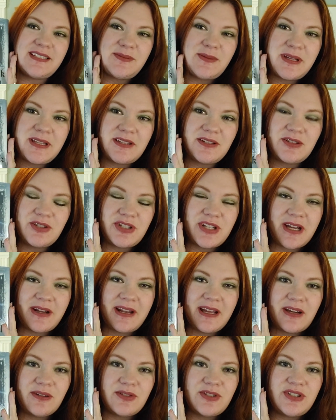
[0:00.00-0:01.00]
my little shout
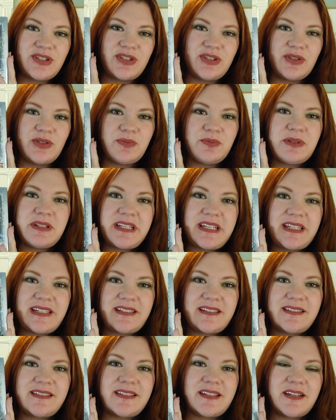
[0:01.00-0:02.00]
out to
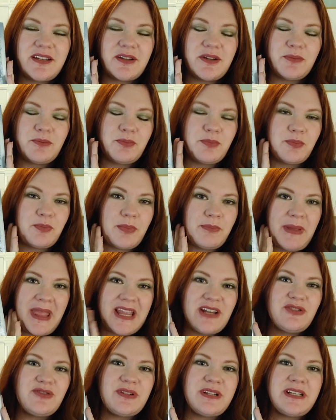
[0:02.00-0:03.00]
please
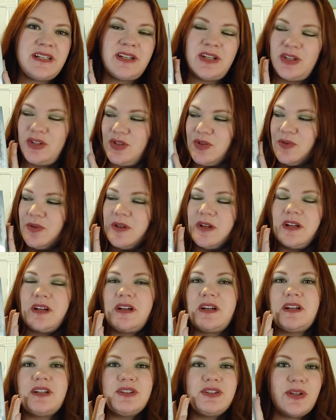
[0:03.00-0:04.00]
patron
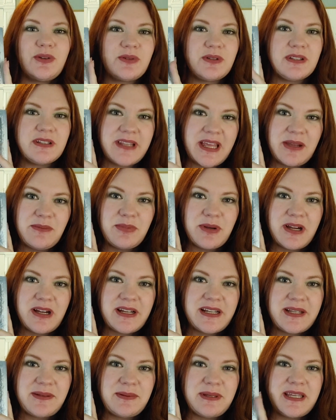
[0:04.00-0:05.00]
your local
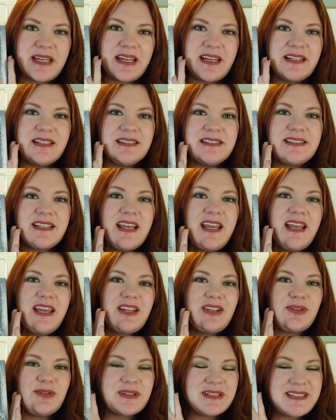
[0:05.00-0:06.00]
library because
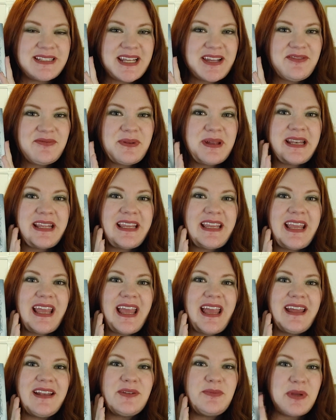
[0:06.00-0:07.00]
you can save money
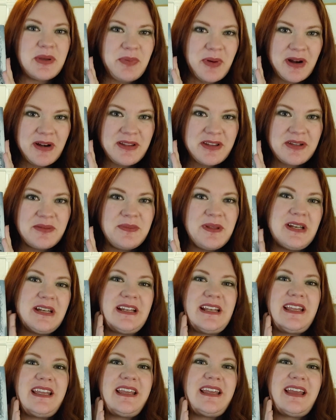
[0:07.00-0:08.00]
and be a part of the
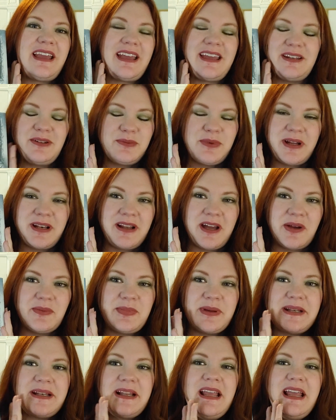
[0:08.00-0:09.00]
community and whatnot. But